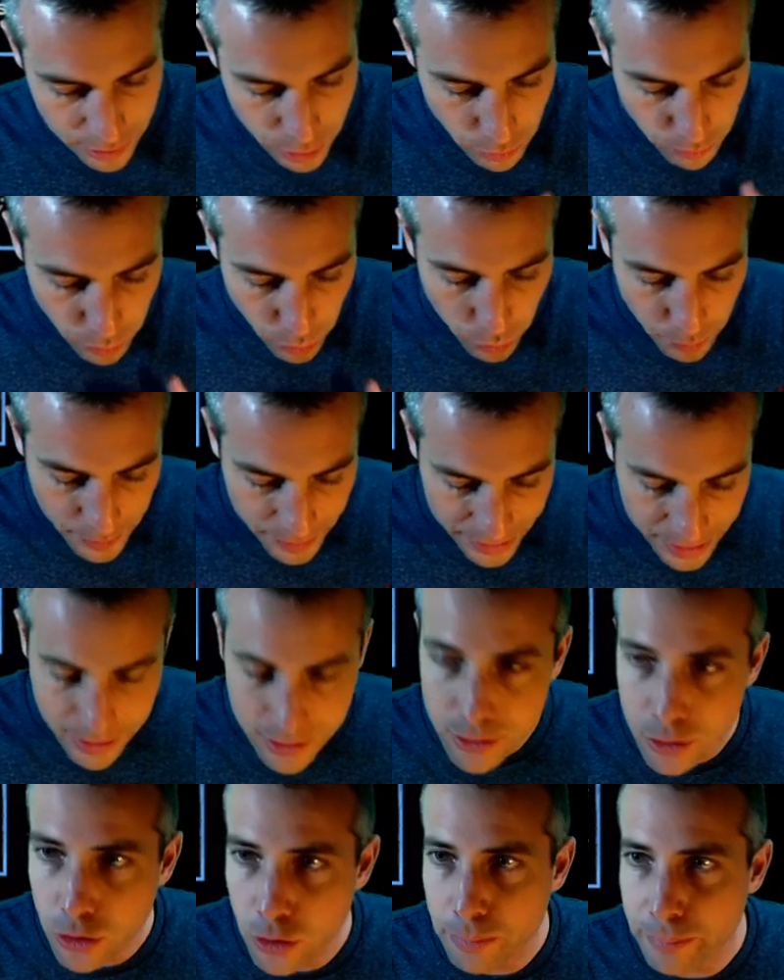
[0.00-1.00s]
the
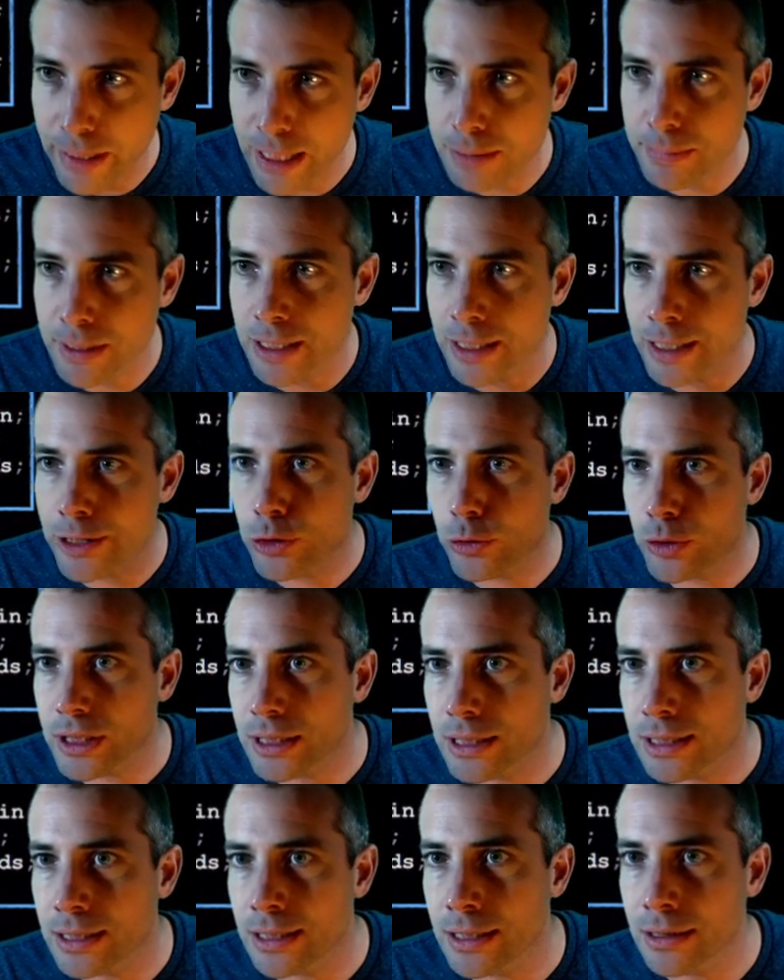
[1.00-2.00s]
propagator might be
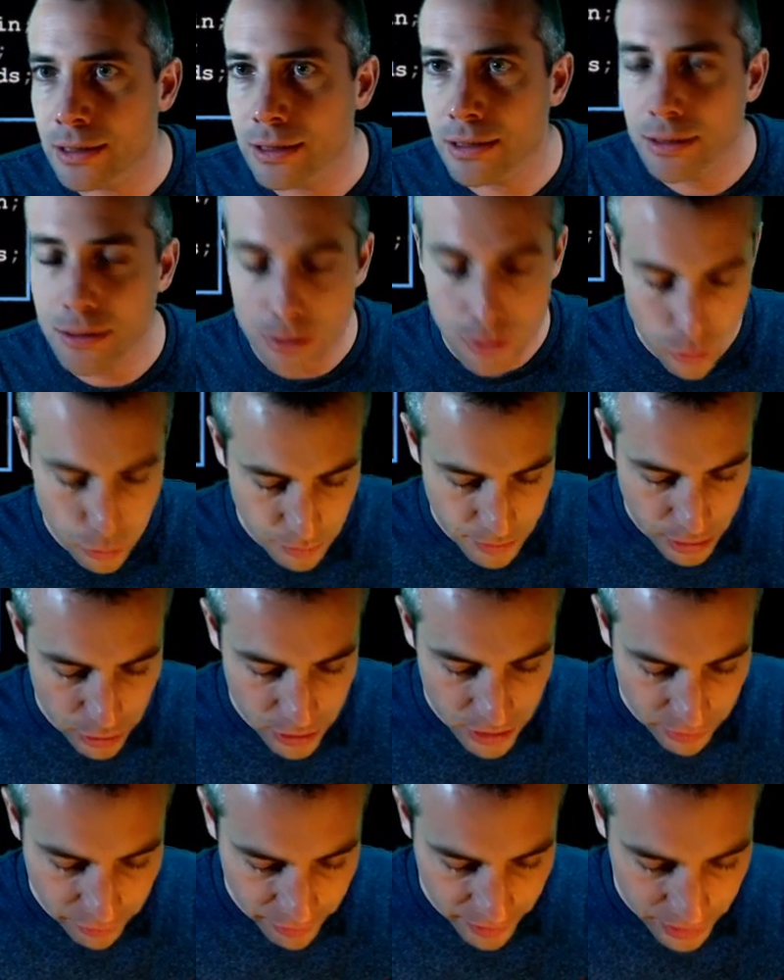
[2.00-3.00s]
interested in to be
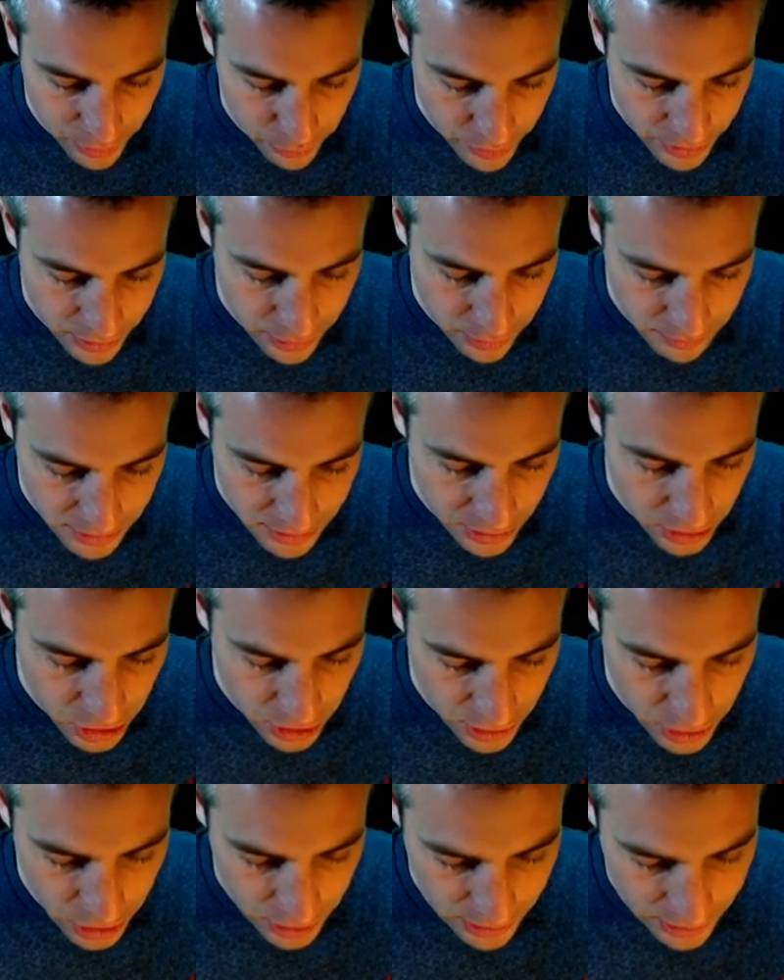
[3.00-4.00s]
notified when something
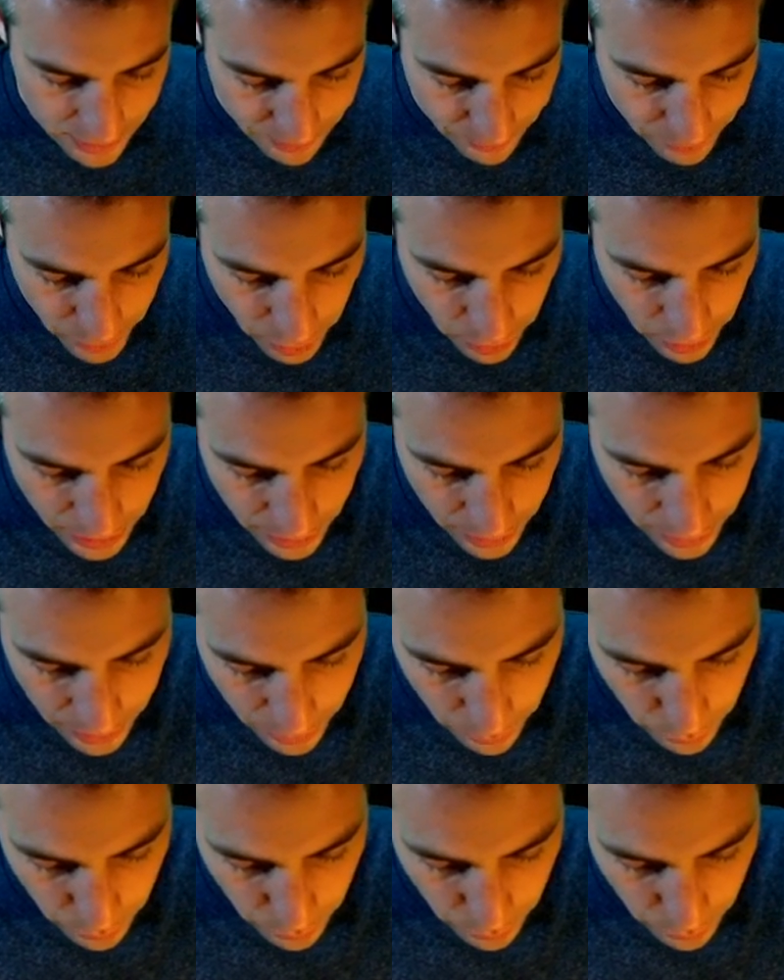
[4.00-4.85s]
changes. Okay, and